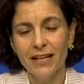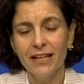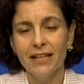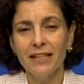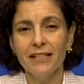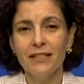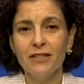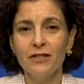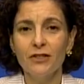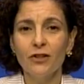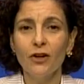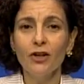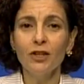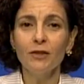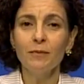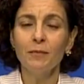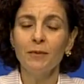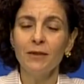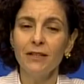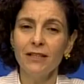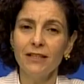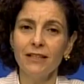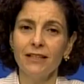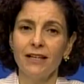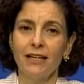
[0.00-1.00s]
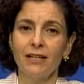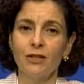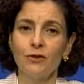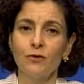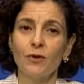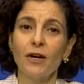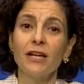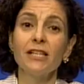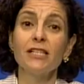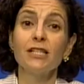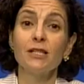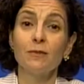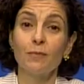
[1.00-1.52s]
is not being
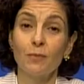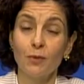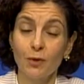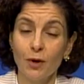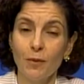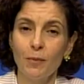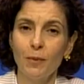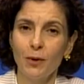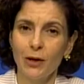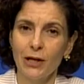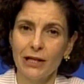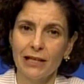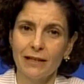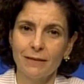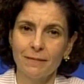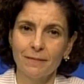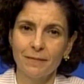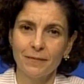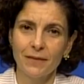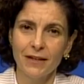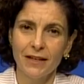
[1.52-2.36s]
addressed properly.